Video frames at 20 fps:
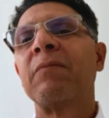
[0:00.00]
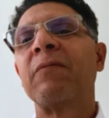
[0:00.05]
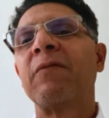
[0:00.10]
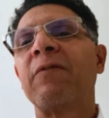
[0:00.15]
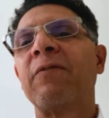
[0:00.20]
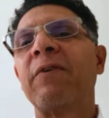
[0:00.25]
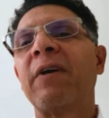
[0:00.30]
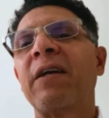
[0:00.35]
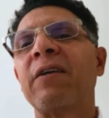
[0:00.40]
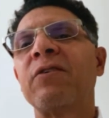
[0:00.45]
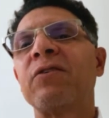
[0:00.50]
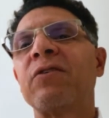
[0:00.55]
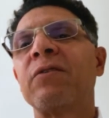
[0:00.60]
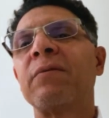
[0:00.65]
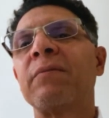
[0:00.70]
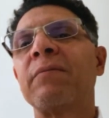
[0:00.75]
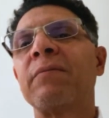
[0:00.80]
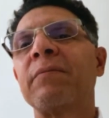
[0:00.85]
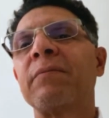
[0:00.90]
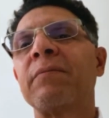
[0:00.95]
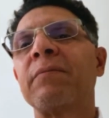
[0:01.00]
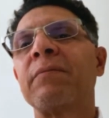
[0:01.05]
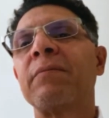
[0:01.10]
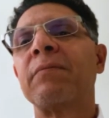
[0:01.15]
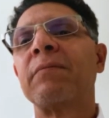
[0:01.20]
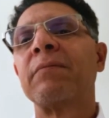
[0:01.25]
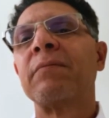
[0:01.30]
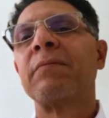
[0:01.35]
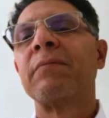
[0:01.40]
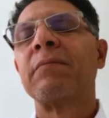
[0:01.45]
Fish.
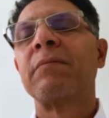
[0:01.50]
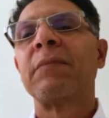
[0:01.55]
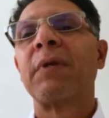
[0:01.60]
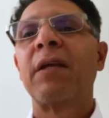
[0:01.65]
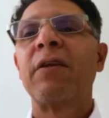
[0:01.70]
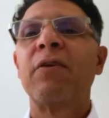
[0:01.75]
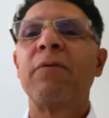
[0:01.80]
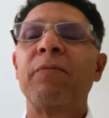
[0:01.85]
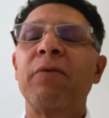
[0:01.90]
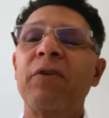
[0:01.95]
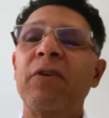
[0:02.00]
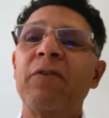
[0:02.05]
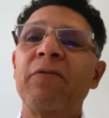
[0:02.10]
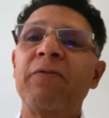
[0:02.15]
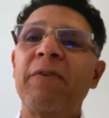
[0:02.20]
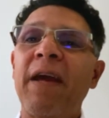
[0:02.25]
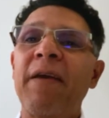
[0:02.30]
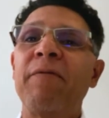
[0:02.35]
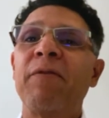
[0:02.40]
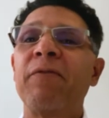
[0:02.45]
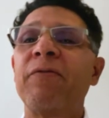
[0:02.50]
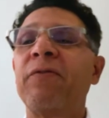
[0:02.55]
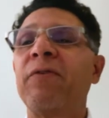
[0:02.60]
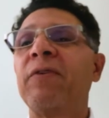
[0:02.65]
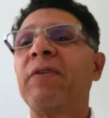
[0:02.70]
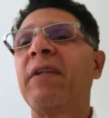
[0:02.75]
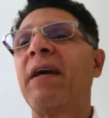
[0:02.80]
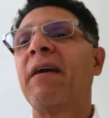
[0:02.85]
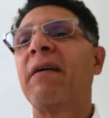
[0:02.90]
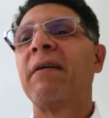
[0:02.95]
You put your favorite
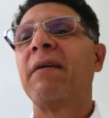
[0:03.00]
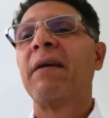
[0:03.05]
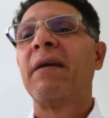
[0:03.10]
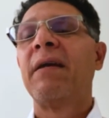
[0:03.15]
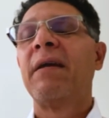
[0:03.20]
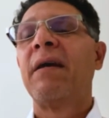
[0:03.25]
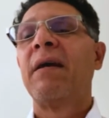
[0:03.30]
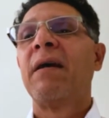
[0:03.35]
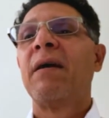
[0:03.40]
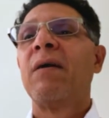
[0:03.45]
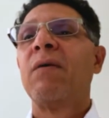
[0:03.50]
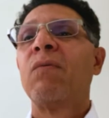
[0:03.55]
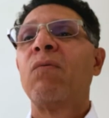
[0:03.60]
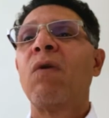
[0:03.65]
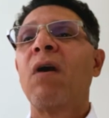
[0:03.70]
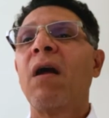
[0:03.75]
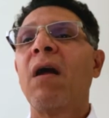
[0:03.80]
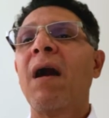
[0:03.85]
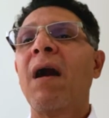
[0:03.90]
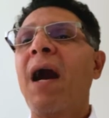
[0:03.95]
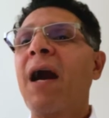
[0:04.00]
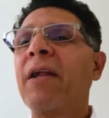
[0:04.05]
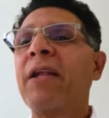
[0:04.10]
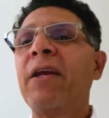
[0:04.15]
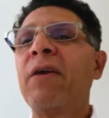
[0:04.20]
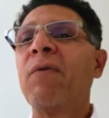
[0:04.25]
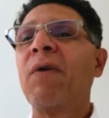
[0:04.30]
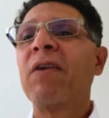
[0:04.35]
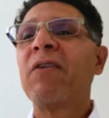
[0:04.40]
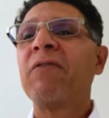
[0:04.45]
food there. Well, how do
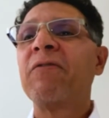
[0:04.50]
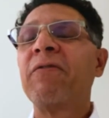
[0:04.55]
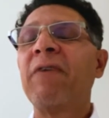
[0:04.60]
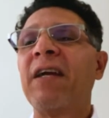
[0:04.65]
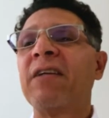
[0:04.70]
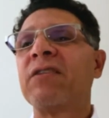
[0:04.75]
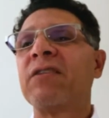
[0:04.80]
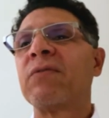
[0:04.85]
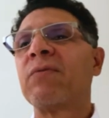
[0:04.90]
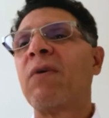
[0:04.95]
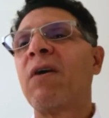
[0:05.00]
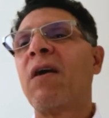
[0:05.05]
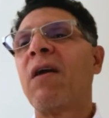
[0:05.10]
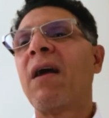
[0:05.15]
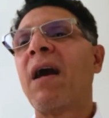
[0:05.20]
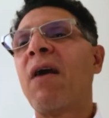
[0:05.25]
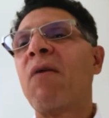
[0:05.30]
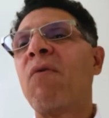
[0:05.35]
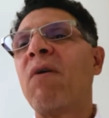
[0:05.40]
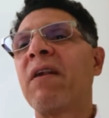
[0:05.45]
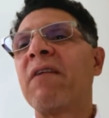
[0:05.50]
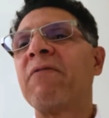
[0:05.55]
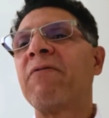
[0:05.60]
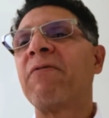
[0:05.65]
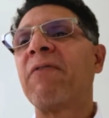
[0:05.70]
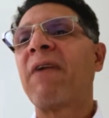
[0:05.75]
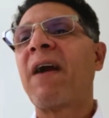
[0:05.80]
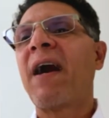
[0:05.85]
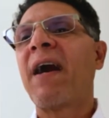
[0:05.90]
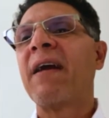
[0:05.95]
you want your fish? Well, I want it
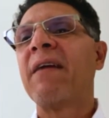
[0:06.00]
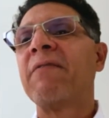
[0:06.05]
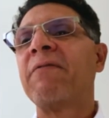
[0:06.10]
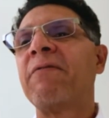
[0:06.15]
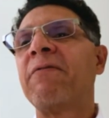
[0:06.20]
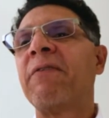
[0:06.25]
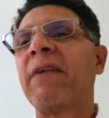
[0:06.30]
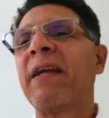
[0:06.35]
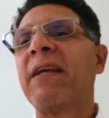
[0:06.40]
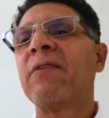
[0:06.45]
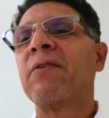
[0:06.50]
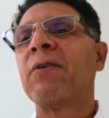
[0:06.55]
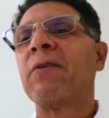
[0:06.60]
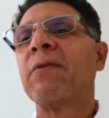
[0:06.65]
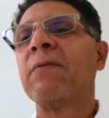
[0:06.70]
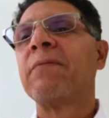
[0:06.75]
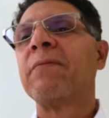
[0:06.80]
fried, frito.